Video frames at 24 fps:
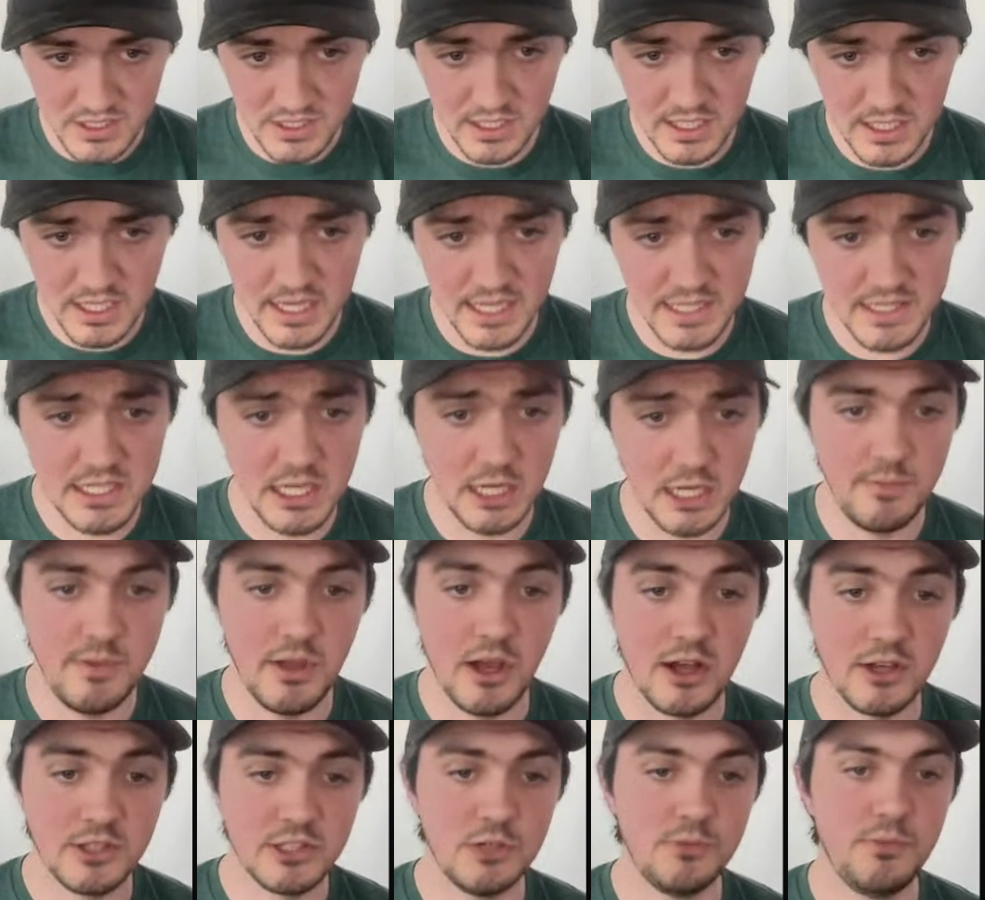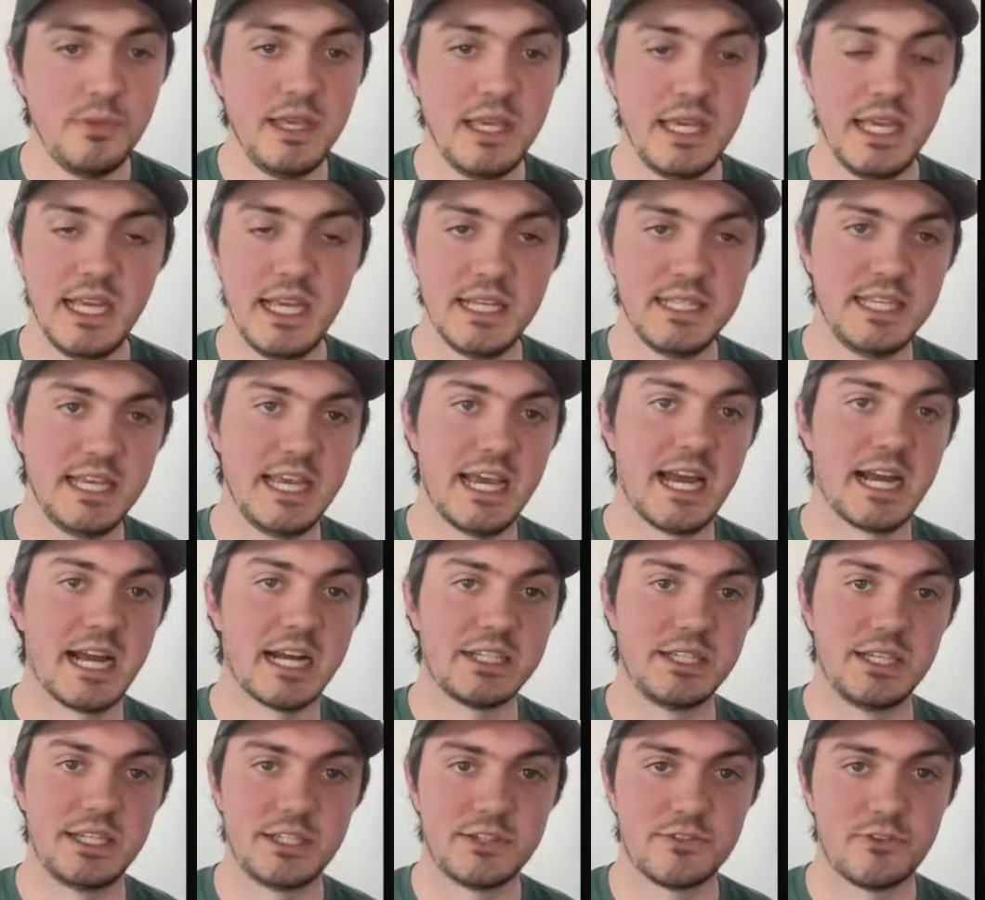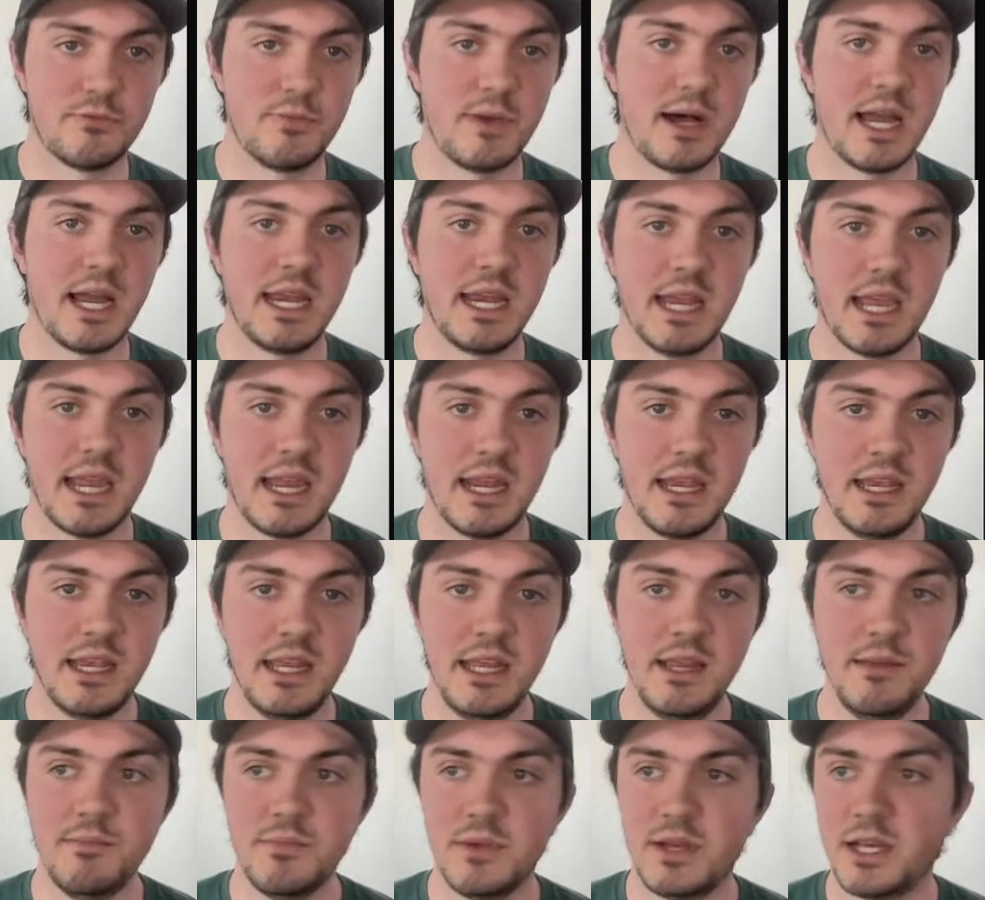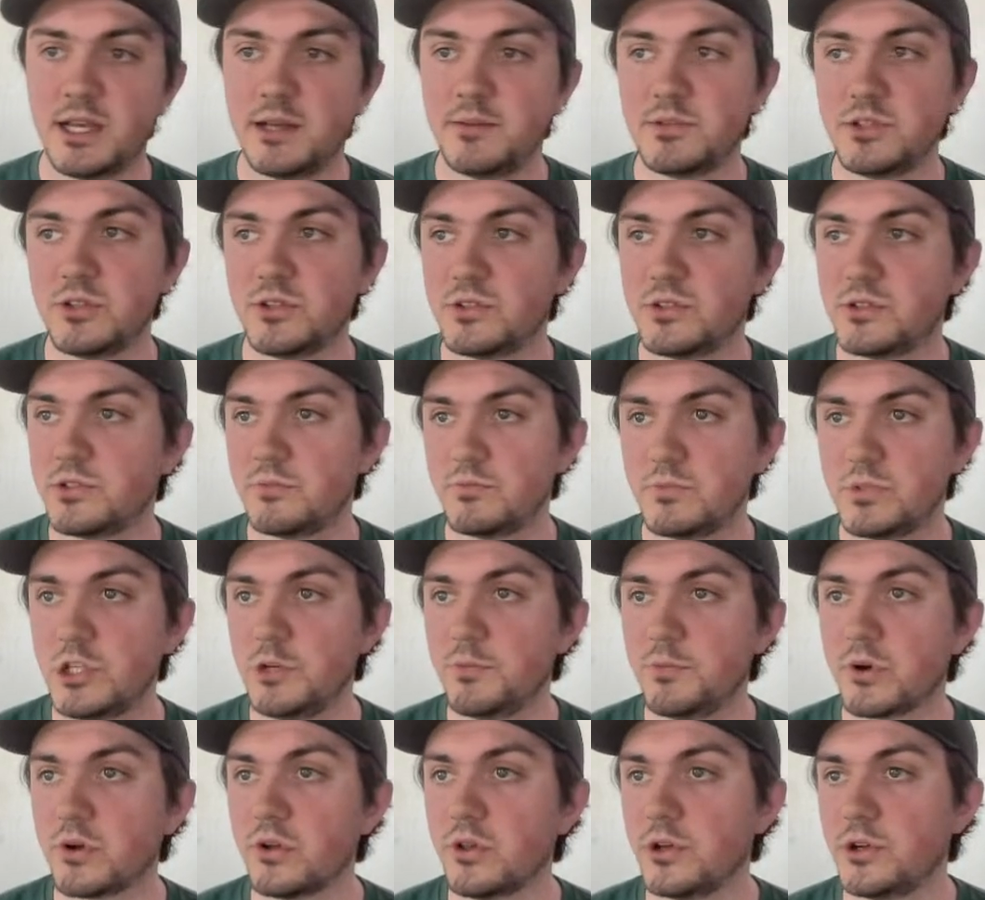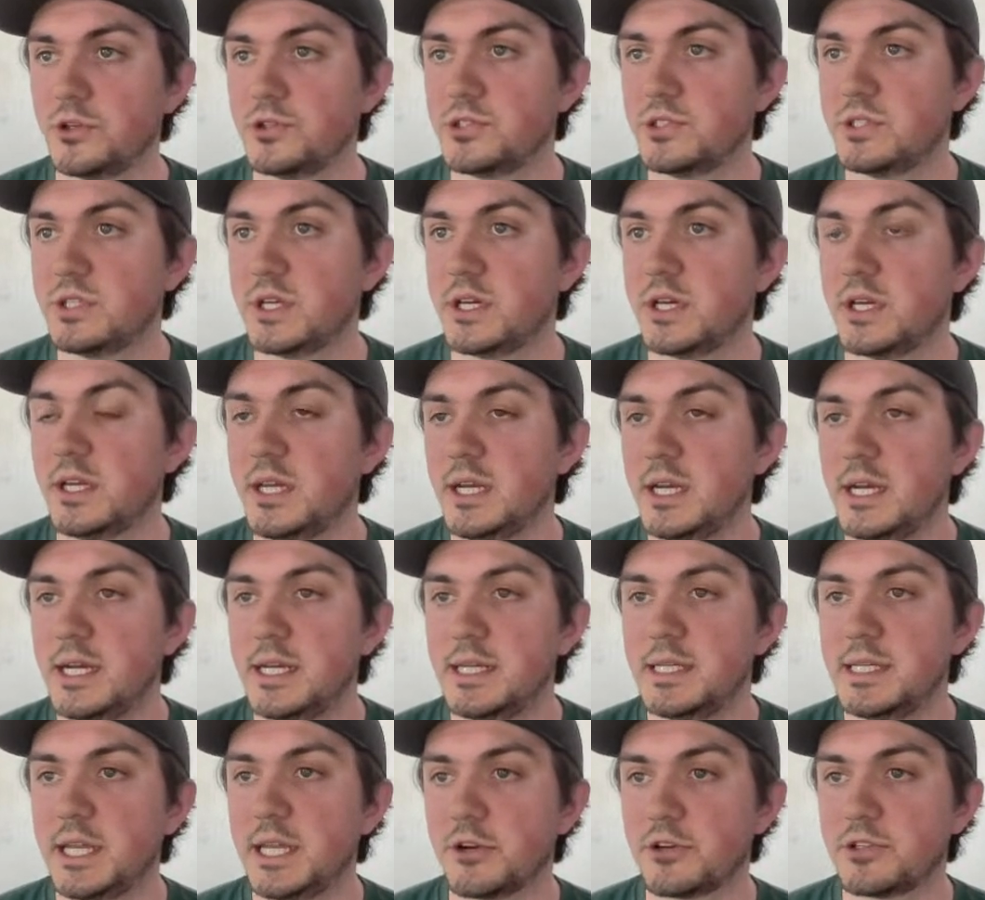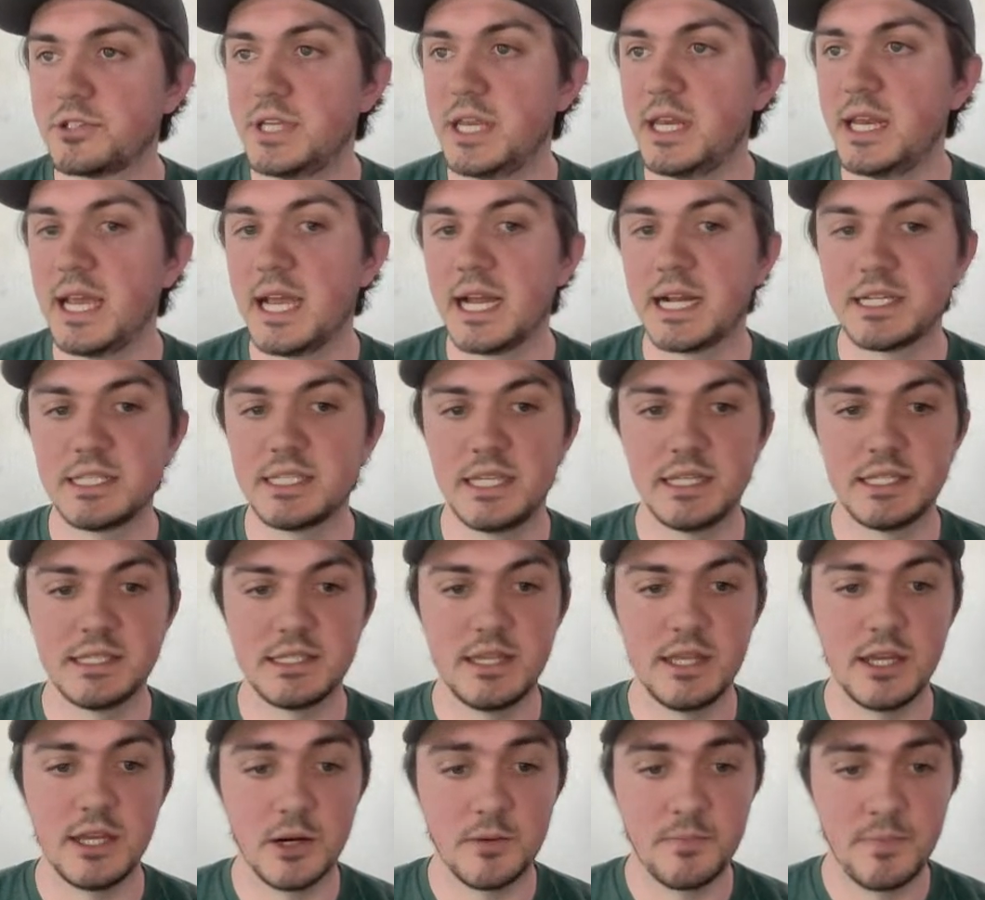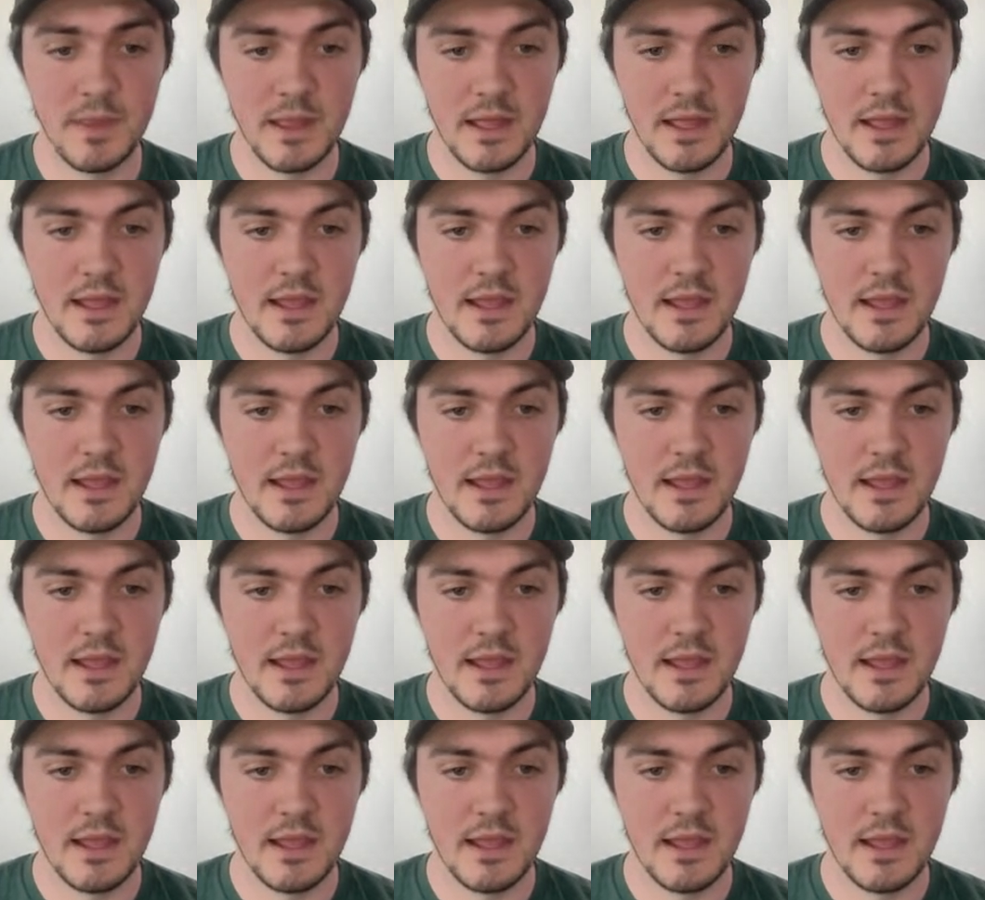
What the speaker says: It's going to also be easy access from I-90, so it's super close to interstate access there.